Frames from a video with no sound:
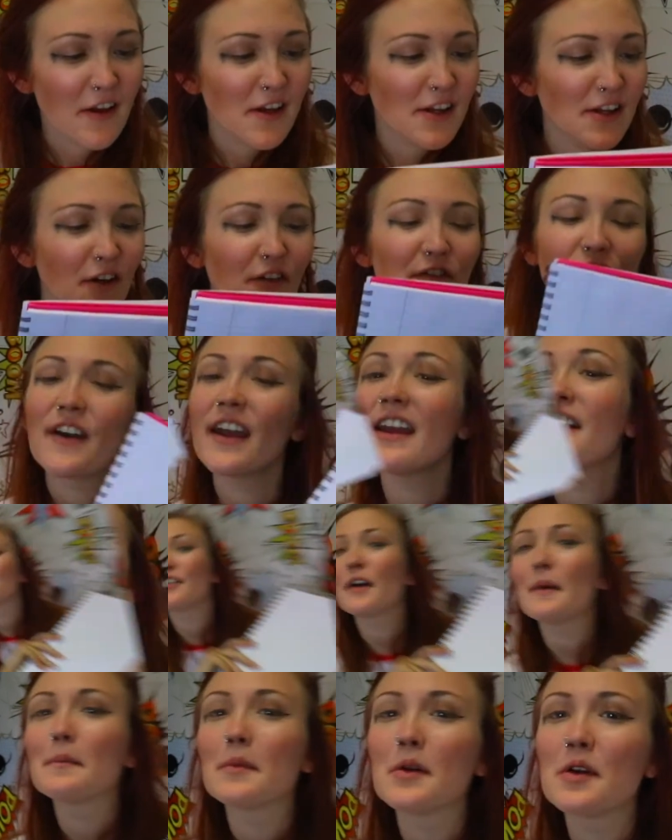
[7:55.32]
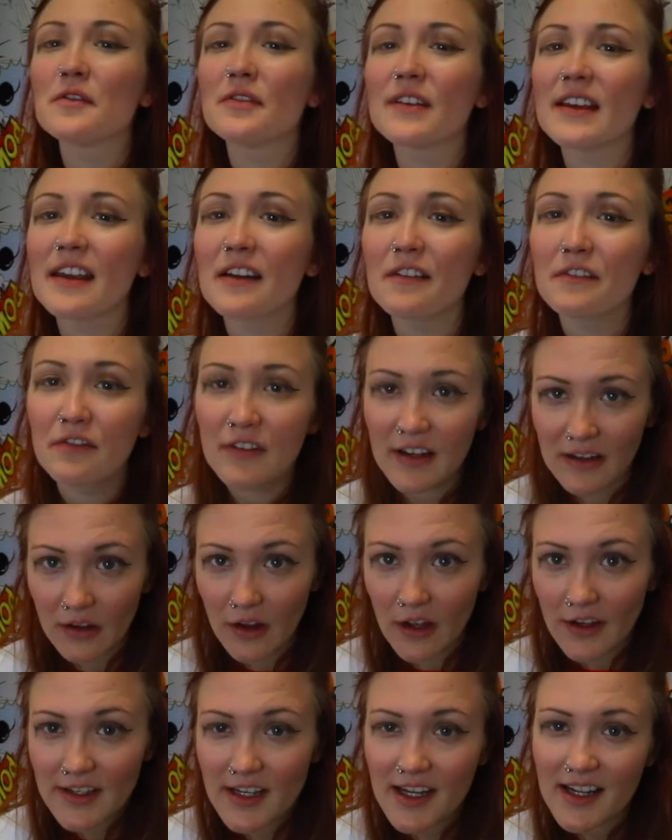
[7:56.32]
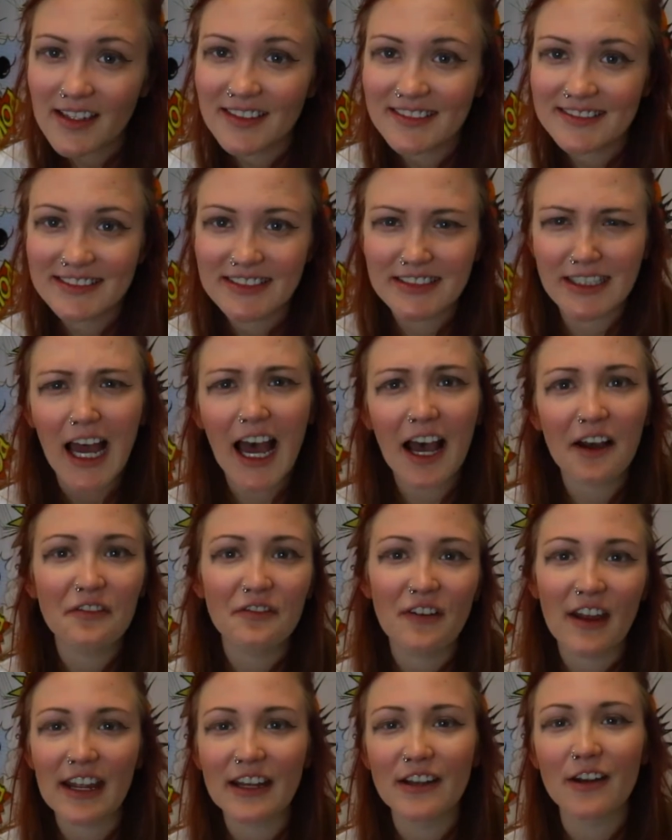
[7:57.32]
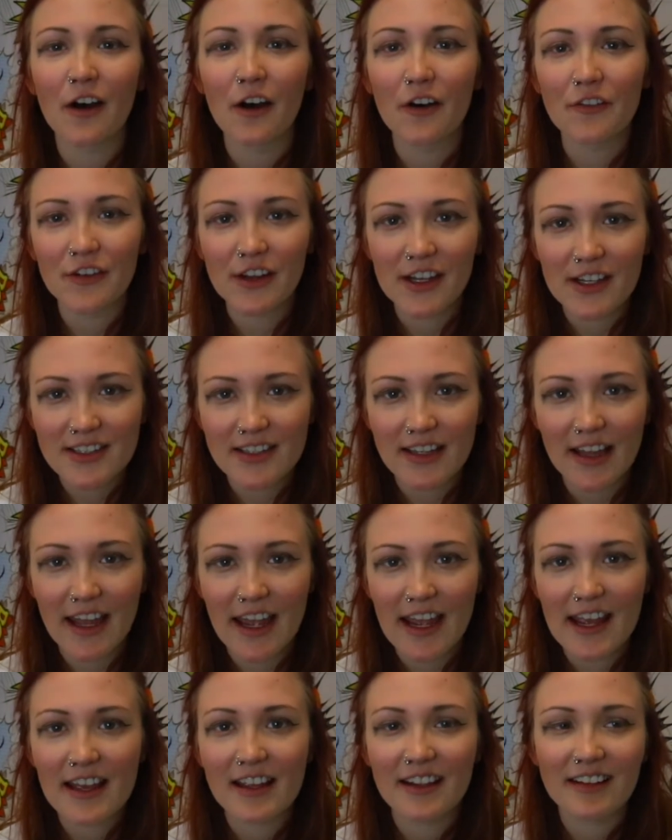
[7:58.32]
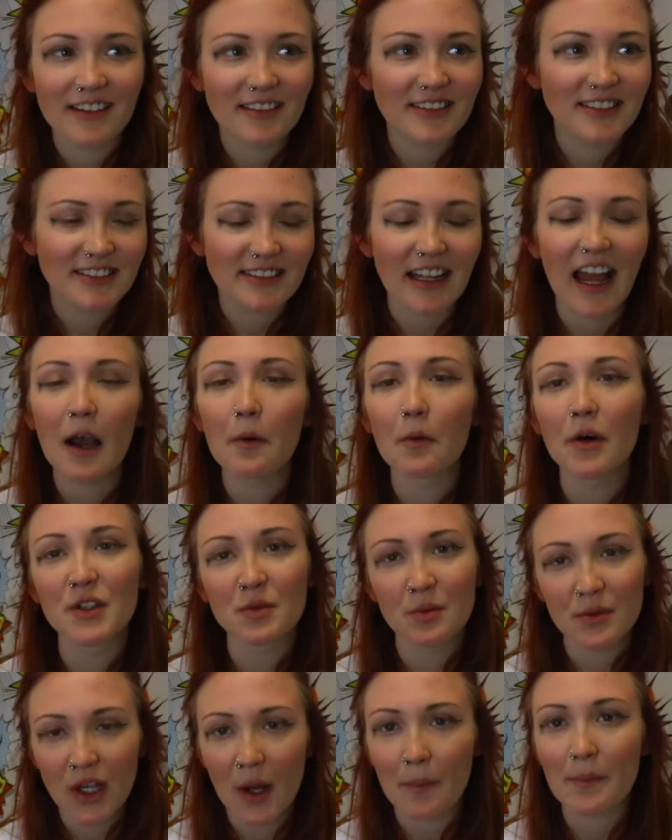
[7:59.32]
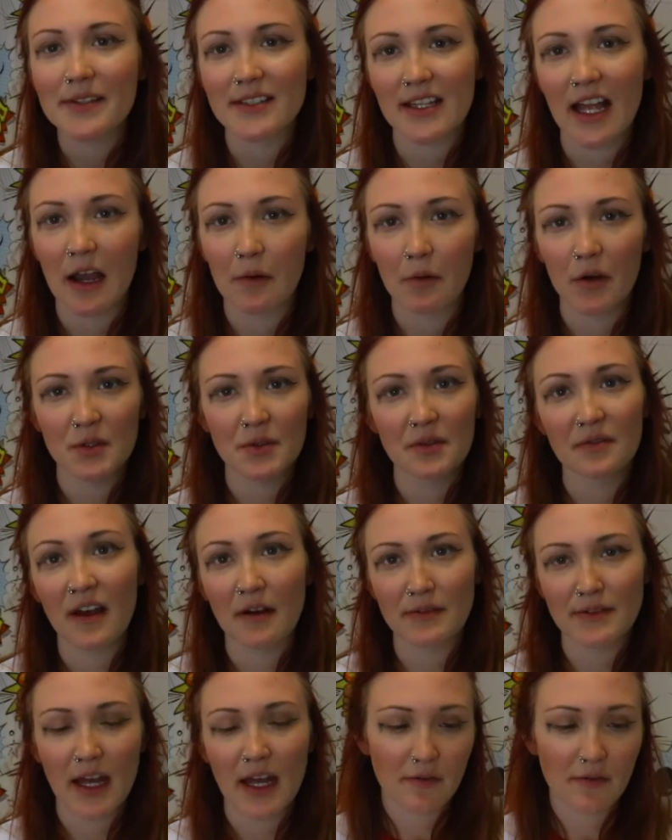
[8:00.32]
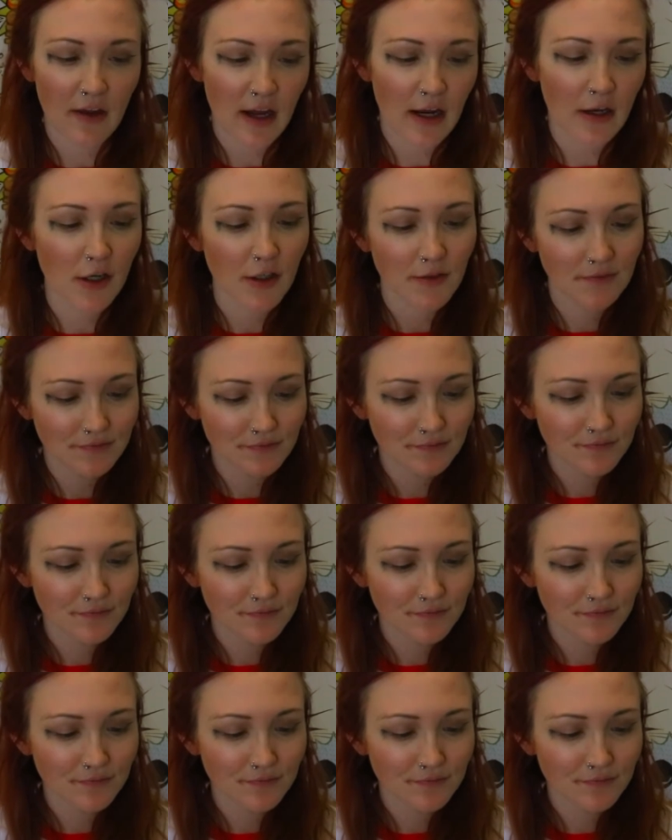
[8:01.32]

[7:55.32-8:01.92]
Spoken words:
Your favourite movie villain? Darth Vader, obviously. Star Wars would not be Star Wars without Vader.